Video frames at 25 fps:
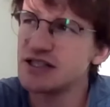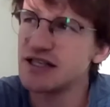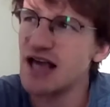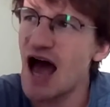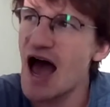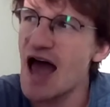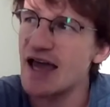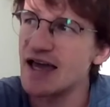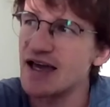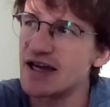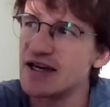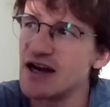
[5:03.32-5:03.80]

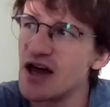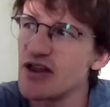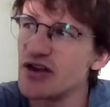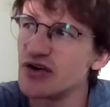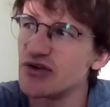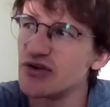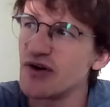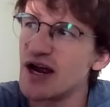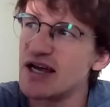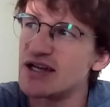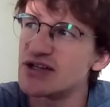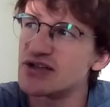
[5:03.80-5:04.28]
eyeing
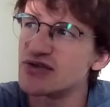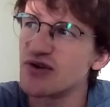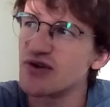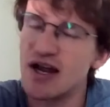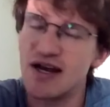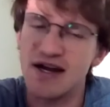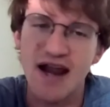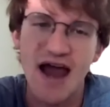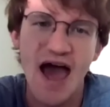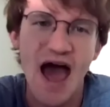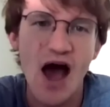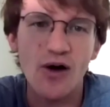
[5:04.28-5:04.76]
another raise
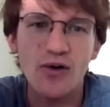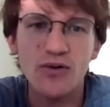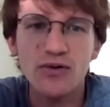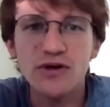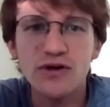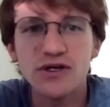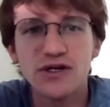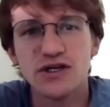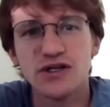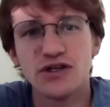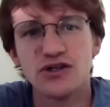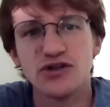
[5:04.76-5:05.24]
right now,
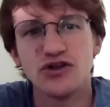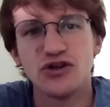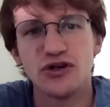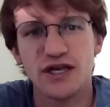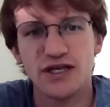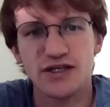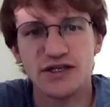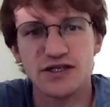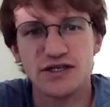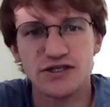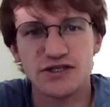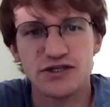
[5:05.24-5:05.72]

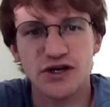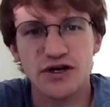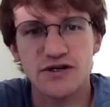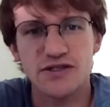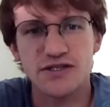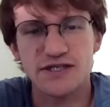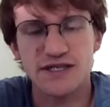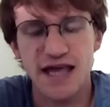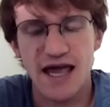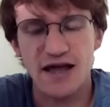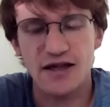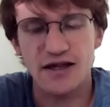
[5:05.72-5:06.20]
looking to start
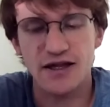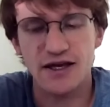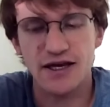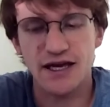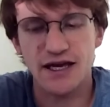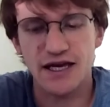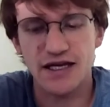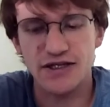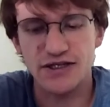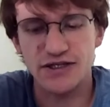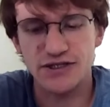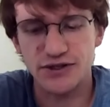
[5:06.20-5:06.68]
scaling
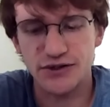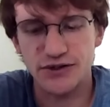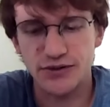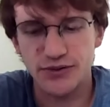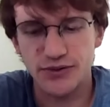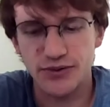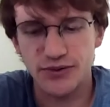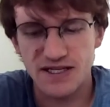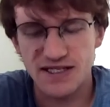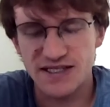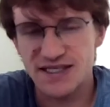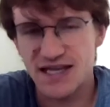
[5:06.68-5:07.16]

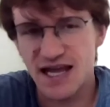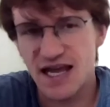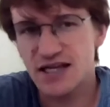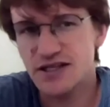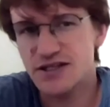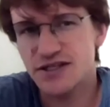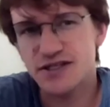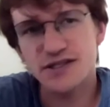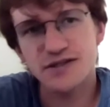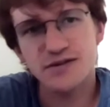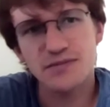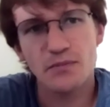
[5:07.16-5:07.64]
into the
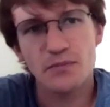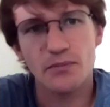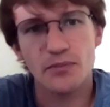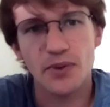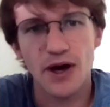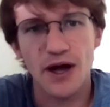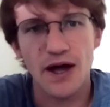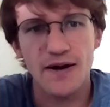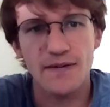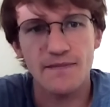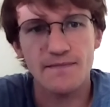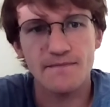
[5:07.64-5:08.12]
states
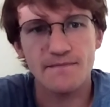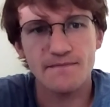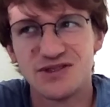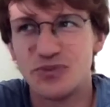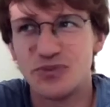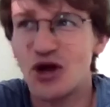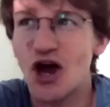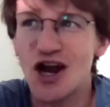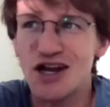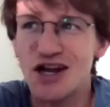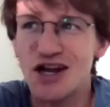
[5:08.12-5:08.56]
but to be honest,